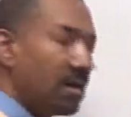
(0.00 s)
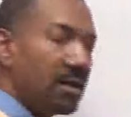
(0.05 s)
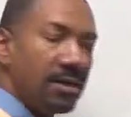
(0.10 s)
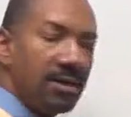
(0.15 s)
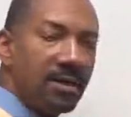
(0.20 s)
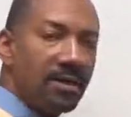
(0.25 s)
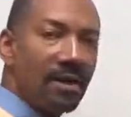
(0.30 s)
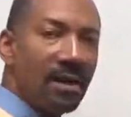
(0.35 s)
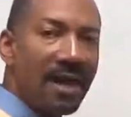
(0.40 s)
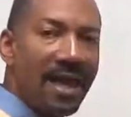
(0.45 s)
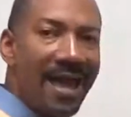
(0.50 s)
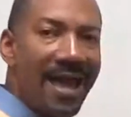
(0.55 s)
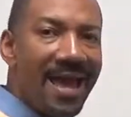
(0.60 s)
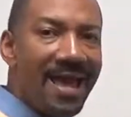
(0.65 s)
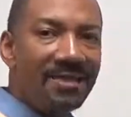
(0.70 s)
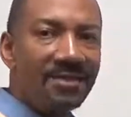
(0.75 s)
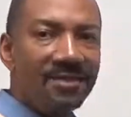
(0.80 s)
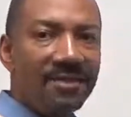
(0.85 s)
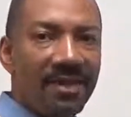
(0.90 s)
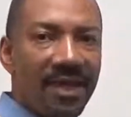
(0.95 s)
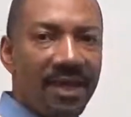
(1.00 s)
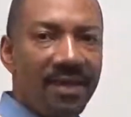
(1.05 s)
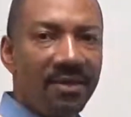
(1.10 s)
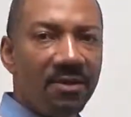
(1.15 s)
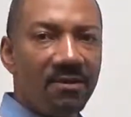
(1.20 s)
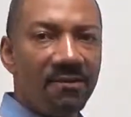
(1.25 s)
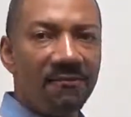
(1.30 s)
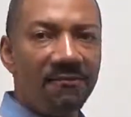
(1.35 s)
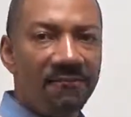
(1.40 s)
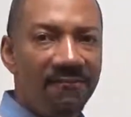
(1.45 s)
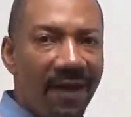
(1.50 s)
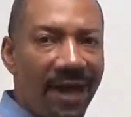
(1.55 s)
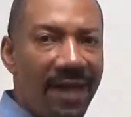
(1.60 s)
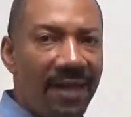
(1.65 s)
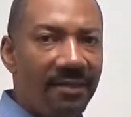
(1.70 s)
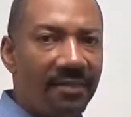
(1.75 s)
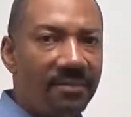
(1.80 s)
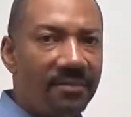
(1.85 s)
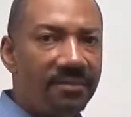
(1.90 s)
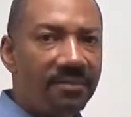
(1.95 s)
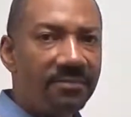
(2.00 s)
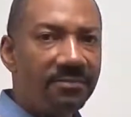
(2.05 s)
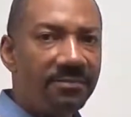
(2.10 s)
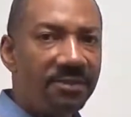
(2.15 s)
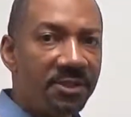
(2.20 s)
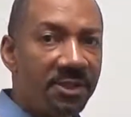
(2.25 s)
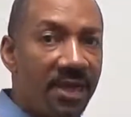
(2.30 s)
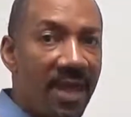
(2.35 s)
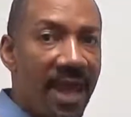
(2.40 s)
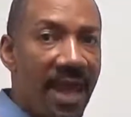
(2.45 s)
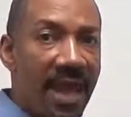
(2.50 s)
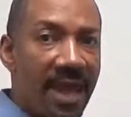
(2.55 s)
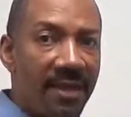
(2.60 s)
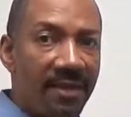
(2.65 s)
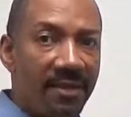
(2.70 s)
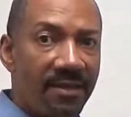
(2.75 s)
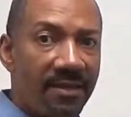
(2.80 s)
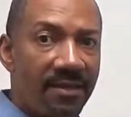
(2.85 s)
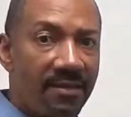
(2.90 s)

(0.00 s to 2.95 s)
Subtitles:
Your last and your final check